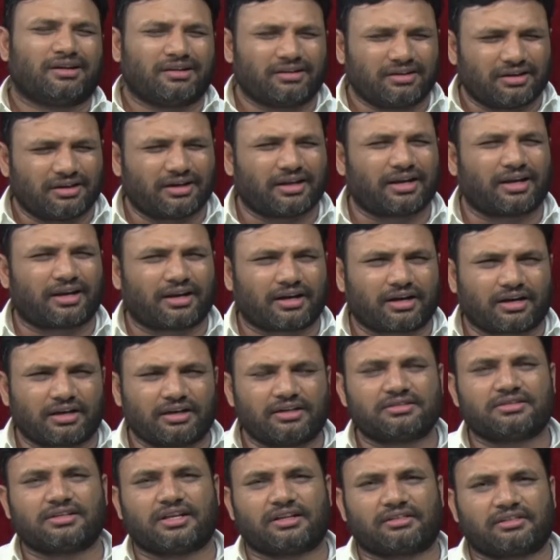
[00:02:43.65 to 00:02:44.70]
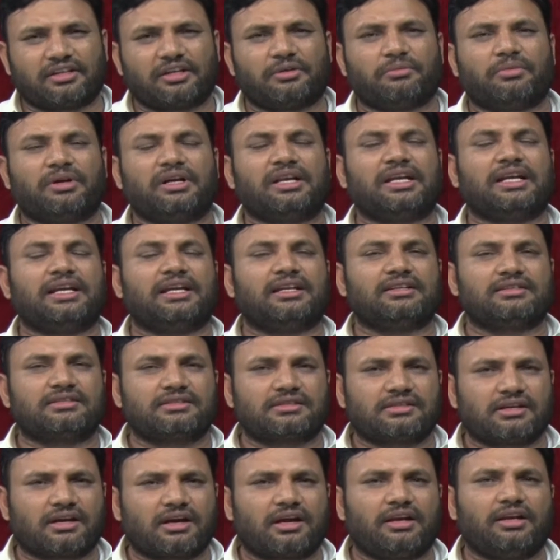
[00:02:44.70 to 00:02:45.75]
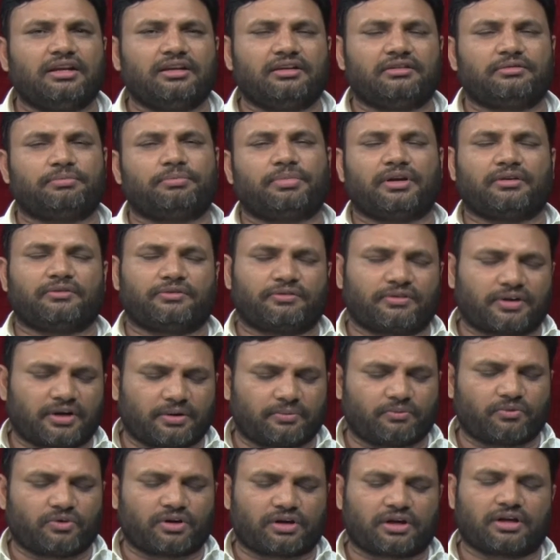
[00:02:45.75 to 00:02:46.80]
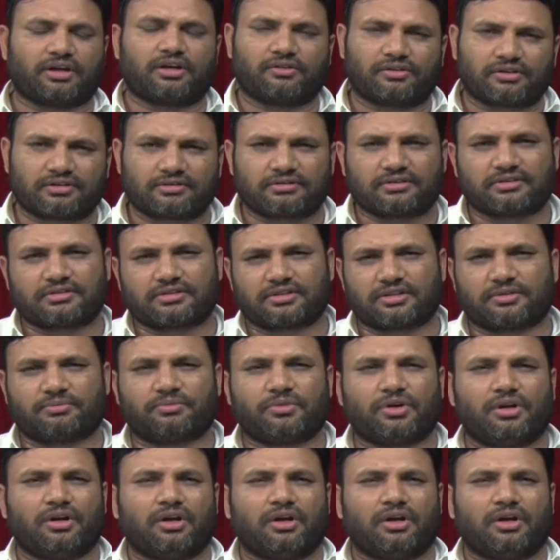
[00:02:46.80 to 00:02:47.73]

indirectly is nothing but installing spring framework in our system.